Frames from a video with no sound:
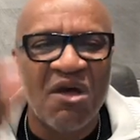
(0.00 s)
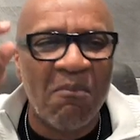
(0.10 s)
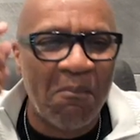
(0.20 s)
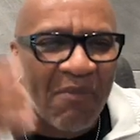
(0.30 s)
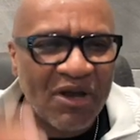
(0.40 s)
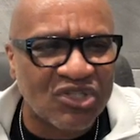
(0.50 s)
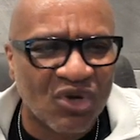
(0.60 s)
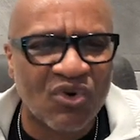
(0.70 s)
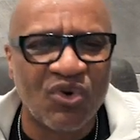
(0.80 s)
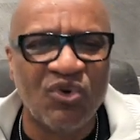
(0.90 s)
muscle
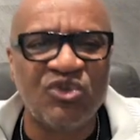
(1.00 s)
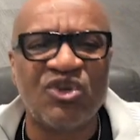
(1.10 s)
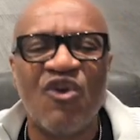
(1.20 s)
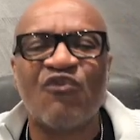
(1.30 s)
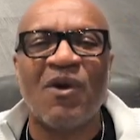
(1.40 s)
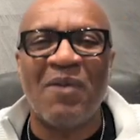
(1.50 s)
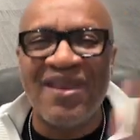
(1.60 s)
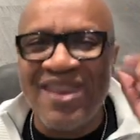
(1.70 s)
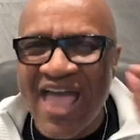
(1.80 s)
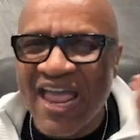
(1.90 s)
grooves from a
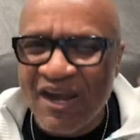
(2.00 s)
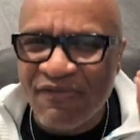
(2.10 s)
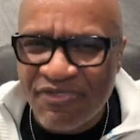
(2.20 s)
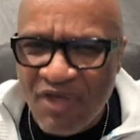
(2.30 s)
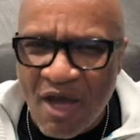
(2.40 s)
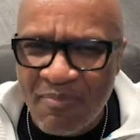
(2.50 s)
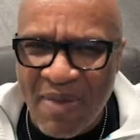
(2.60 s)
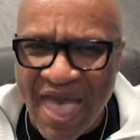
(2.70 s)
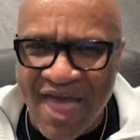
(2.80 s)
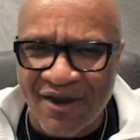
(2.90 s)
negative thought
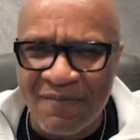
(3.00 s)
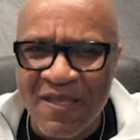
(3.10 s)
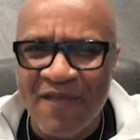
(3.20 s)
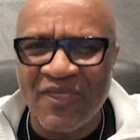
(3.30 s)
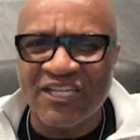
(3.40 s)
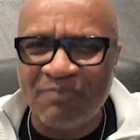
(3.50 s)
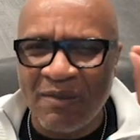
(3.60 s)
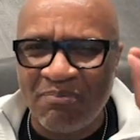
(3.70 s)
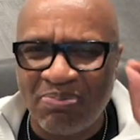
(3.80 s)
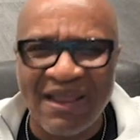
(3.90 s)
pattern that's
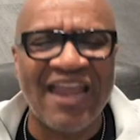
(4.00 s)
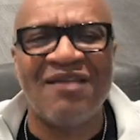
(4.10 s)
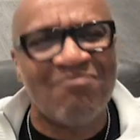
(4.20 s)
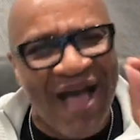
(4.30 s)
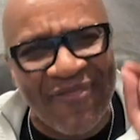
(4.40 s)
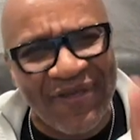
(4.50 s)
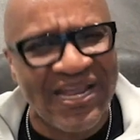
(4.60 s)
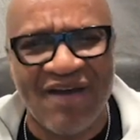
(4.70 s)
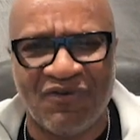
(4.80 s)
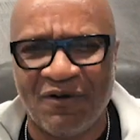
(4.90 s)
been planted by the
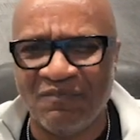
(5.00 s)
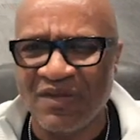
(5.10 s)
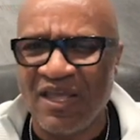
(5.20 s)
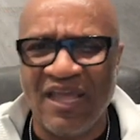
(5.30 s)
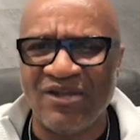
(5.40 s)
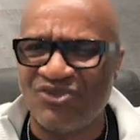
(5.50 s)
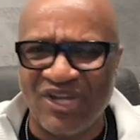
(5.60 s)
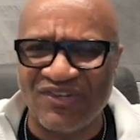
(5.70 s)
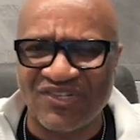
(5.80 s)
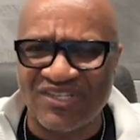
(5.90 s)
devil in
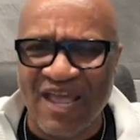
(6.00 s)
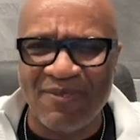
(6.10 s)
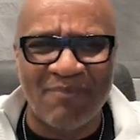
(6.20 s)
Jesus' name.